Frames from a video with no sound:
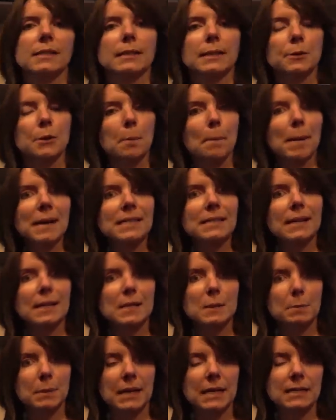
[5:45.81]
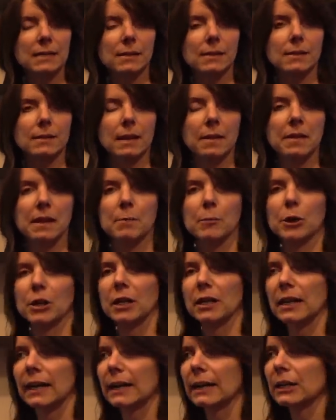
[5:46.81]
into little bite-sized pieces, and then I'm
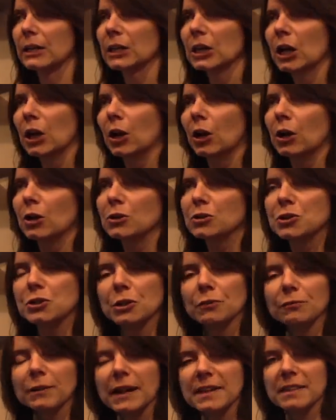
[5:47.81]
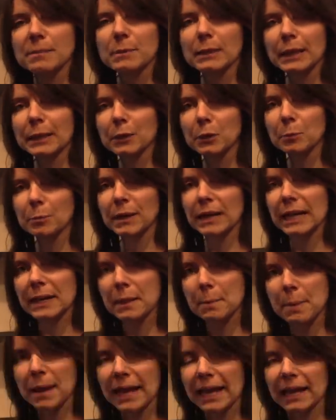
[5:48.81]
going to kind of stir fry them a little bit
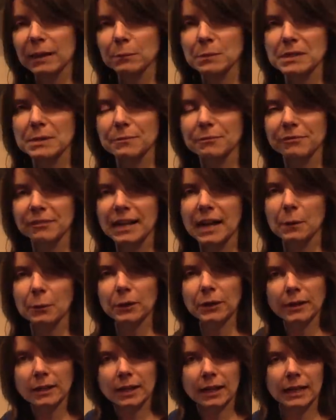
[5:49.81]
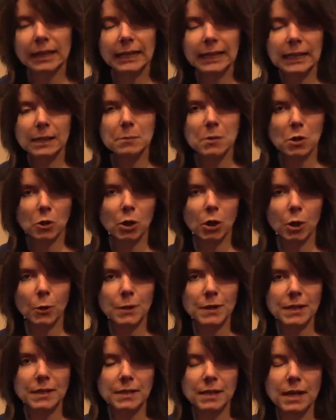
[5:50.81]
in the pan with some flour to kind of get them all
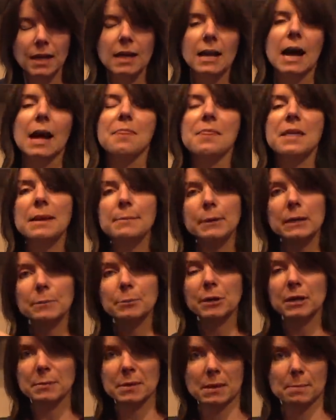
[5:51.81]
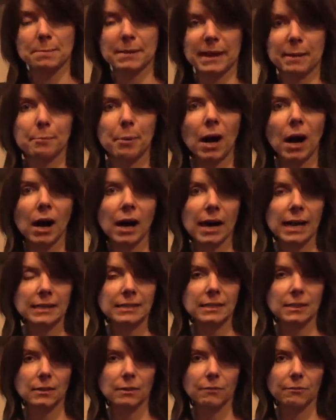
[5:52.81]
coated. And then I'm going to put them in the big
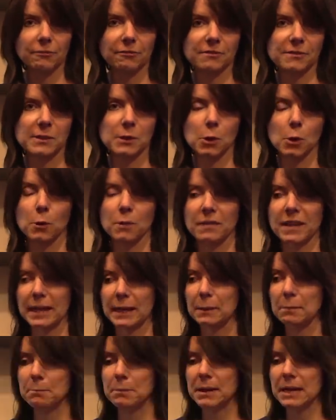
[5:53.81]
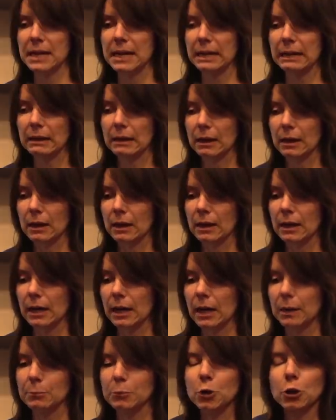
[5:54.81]
pot so they can be
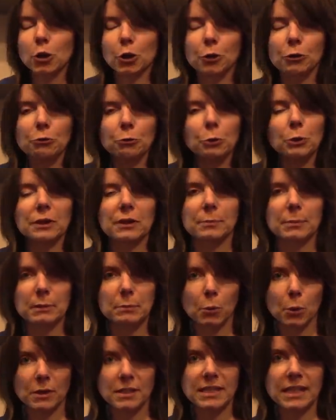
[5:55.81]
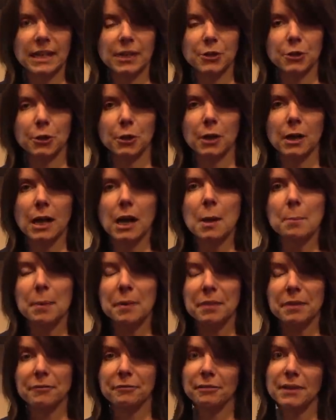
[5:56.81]
um, cooked through a little bit more tender.
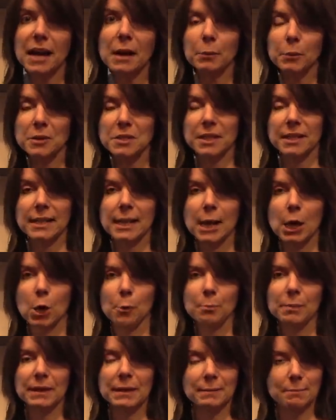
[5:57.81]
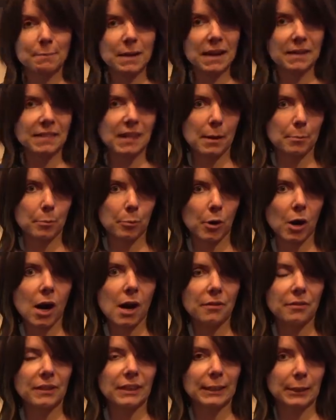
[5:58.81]
But the flour is going to help make that
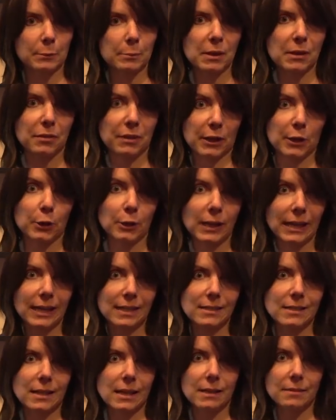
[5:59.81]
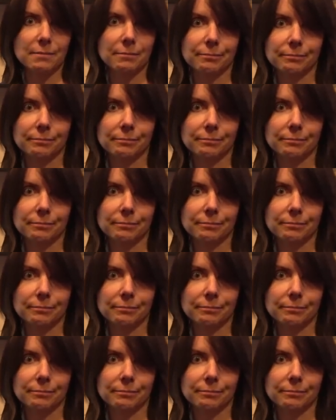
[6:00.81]
broth a little bit thicker, like I said.